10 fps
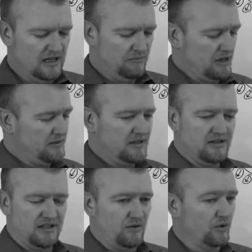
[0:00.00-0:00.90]
Maybe
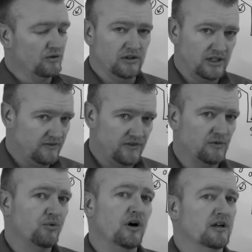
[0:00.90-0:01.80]
they weren't looking for the
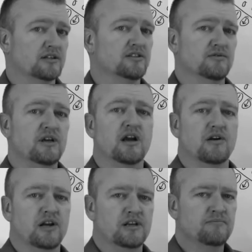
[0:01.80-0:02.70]
products you
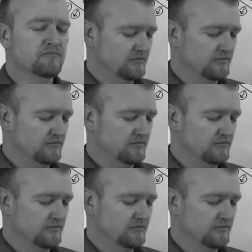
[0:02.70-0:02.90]
carry.